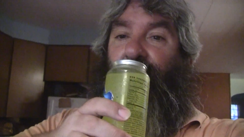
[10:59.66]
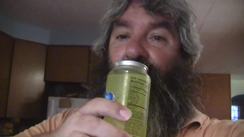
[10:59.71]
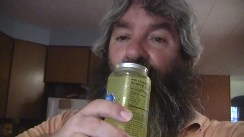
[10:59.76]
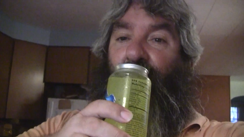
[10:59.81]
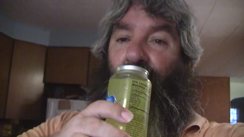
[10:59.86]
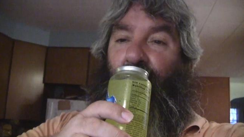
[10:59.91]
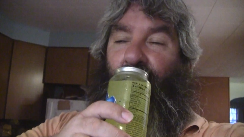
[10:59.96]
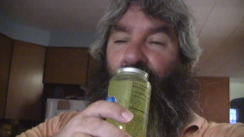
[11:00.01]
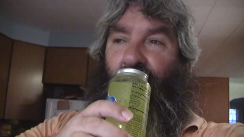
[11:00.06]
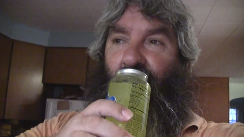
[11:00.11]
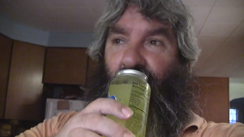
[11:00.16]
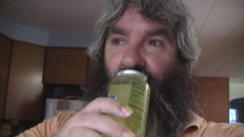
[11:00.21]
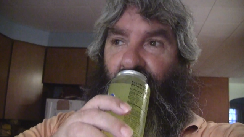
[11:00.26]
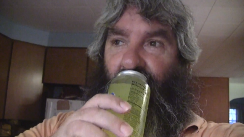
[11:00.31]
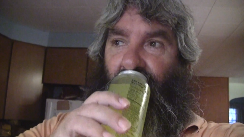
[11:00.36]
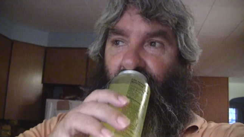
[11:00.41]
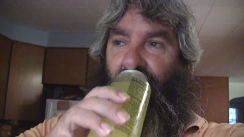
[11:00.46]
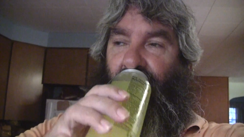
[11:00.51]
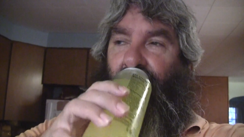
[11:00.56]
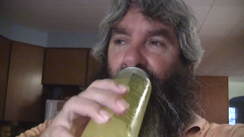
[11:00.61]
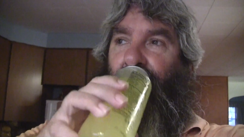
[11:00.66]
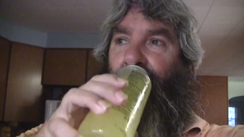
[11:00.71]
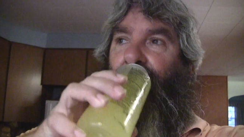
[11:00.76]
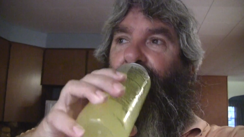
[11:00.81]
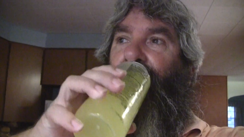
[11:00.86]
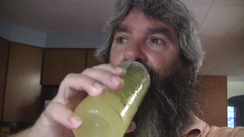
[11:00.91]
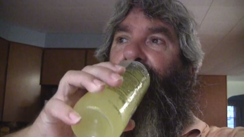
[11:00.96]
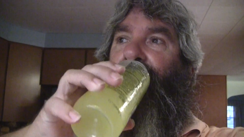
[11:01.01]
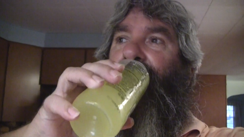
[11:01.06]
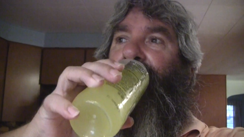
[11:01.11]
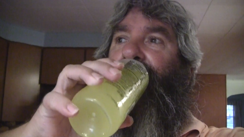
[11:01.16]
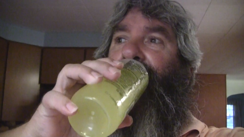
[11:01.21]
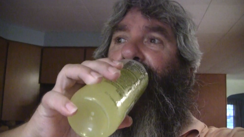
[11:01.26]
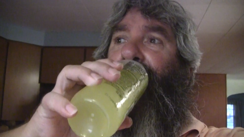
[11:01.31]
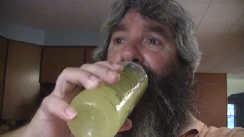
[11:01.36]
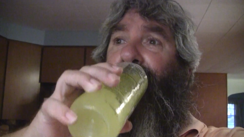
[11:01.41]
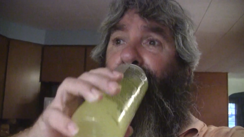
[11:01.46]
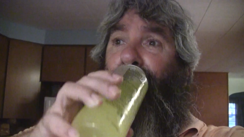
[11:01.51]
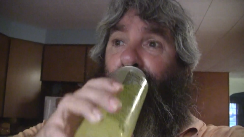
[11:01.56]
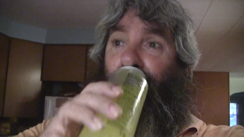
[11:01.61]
Nobody speaks.